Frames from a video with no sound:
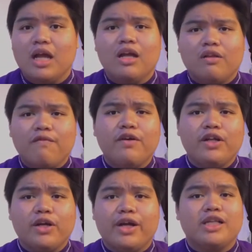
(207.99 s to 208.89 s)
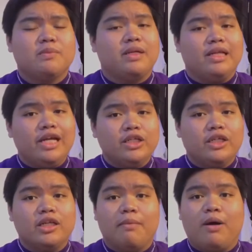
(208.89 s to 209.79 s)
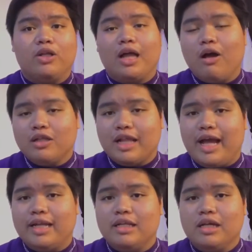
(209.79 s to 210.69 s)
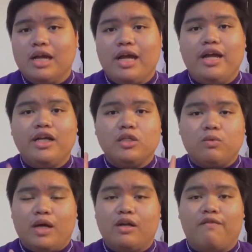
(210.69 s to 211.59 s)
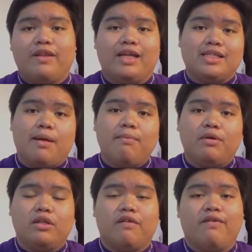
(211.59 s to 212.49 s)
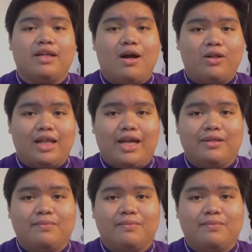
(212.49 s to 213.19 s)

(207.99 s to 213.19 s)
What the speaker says: To further explanation about outline, here's one of the example of an outline.